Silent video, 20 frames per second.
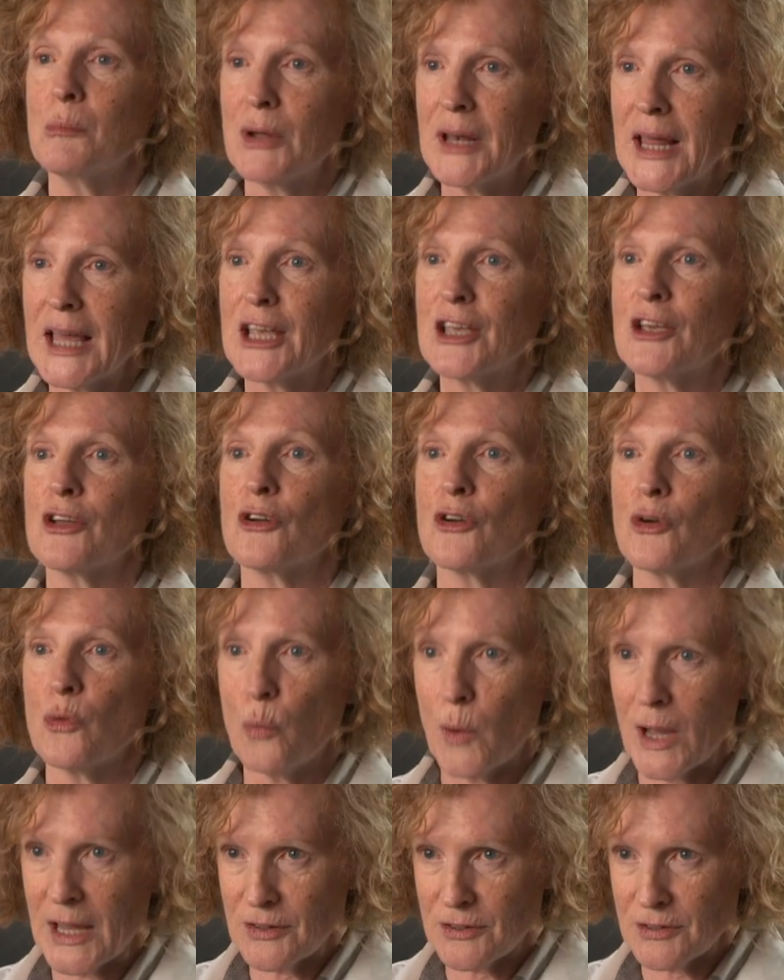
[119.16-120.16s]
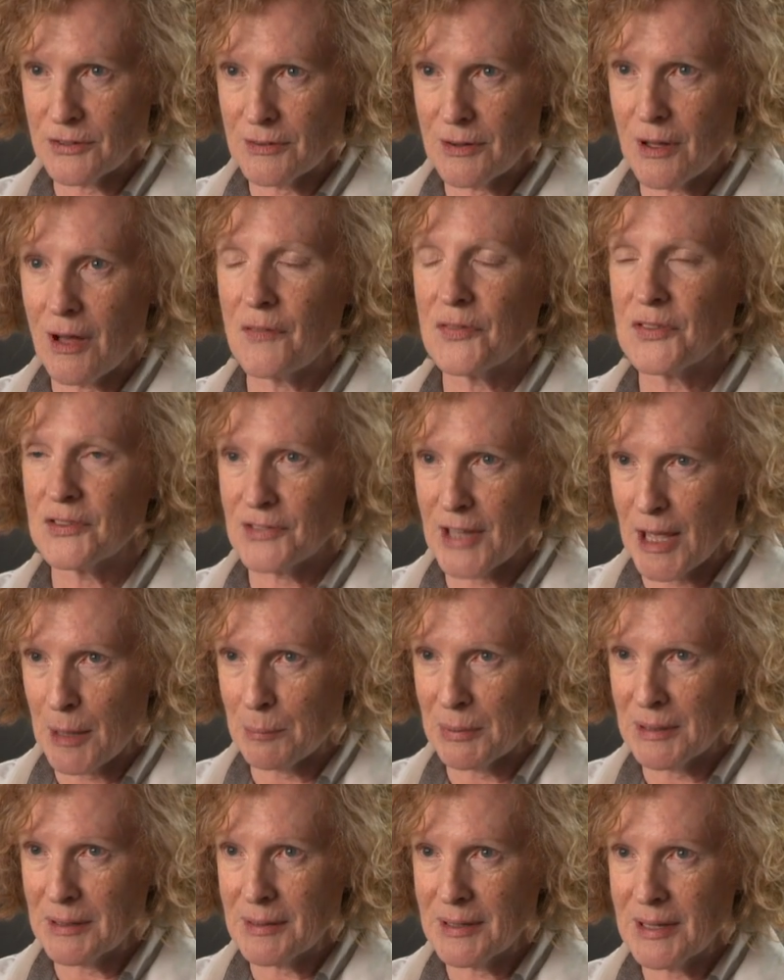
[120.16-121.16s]
molecular weight of the
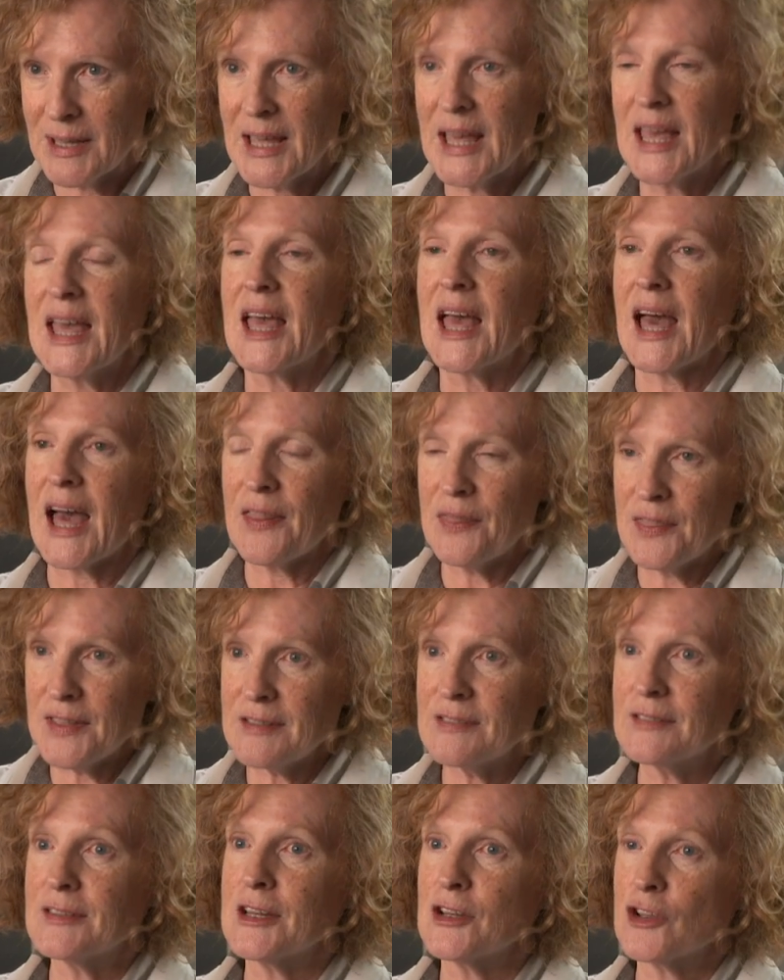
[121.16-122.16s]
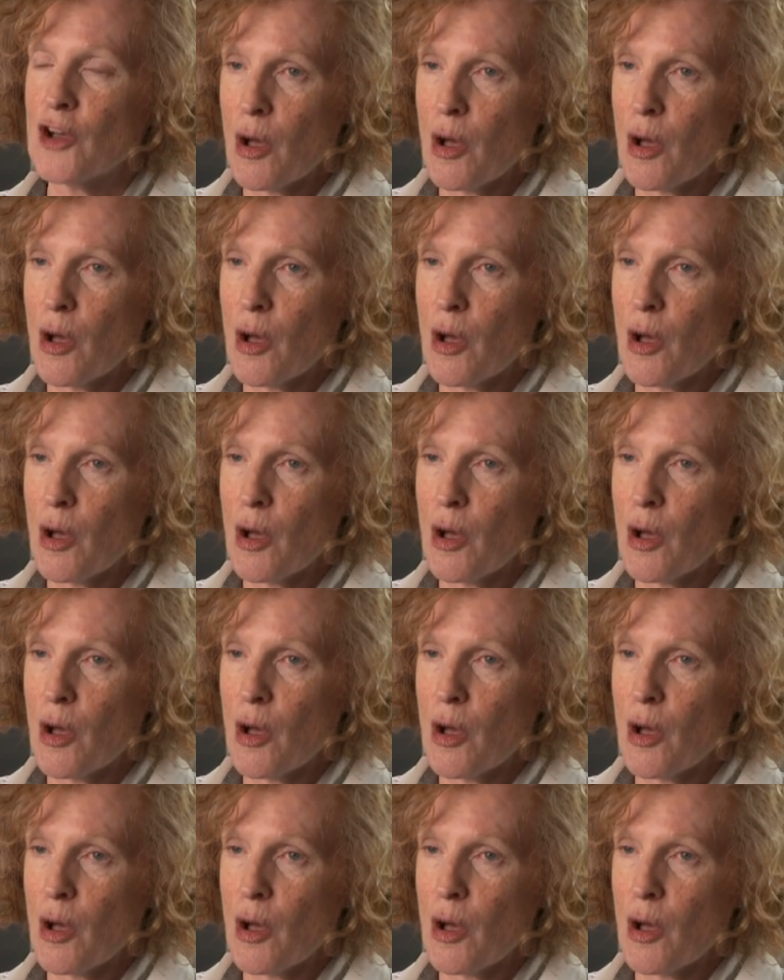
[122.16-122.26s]
sample, and this in